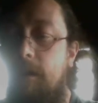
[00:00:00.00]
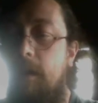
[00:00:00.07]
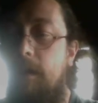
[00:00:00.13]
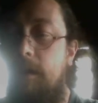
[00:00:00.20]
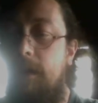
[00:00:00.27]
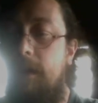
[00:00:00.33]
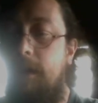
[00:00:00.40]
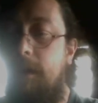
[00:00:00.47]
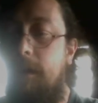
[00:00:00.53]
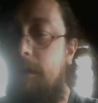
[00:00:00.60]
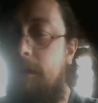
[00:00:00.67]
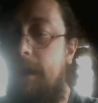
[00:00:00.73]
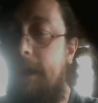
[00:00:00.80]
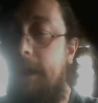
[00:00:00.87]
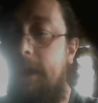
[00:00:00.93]
grows too
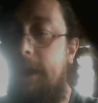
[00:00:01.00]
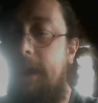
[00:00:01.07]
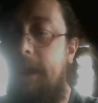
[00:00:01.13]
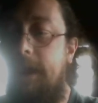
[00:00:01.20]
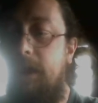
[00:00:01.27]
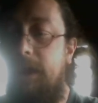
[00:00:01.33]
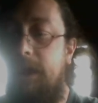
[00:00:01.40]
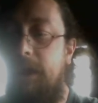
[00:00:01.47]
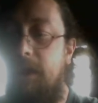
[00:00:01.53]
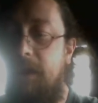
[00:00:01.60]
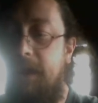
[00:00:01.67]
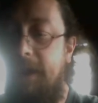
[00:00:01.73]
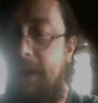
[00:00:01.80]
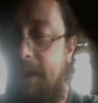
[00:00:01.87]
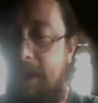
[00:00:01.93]
rich, he will
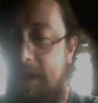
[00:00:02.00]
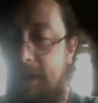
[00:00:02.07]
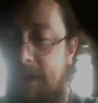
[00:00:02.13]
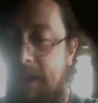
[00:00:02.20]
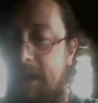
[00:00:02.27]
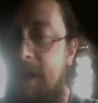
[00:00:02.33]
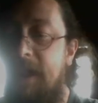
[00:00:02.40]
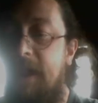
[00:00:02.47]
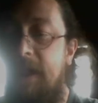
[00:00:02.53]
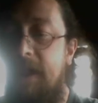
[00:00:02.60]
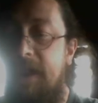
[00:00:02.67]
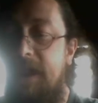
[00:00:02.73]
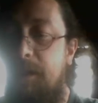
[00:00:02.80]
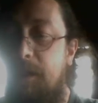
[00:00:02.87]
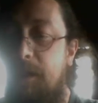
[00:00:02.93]
join us,
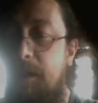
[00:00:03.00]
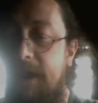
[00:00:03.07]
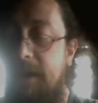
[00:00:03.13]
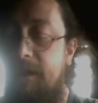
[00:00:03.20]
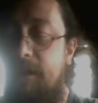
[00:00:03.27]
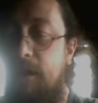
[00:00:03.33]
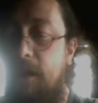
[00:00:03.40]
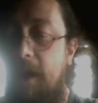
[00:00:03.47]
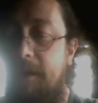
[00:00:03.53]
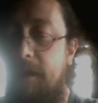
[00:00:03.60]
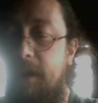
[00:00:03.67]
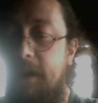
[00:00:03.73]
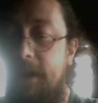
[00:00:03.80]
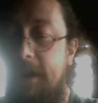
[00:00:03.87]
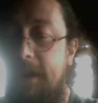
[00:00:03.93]
spending forever
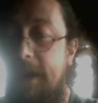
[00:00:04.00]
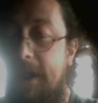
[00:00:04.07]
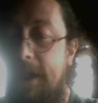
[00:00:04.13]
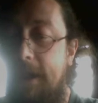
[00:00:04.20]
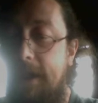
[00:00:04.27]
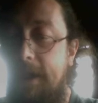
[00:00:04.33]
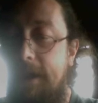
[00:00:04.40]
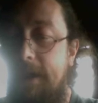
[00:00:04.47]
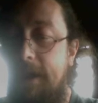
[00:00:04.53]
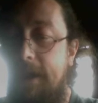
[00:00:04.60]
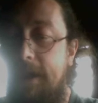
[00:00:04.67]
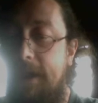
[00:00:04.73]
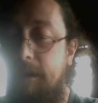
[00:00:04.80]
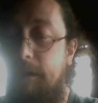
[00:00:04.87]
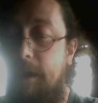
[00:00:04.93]
and a day
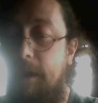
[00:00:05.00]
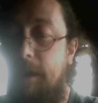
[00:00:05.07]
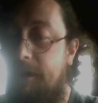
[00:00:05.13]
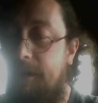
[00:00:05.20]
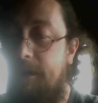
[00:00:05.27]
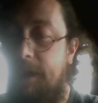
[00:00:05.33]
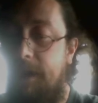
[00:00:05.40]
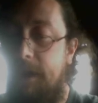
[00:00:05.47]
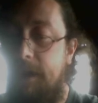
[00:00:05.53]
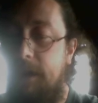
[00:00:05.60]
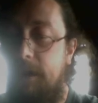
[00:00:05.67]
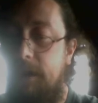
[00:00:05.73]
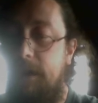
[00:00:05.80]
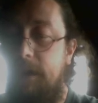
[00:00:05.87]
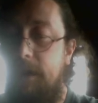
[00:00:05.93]
tilling red
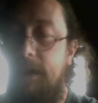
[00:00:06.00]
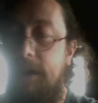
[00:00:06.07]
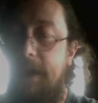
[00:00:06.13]
fields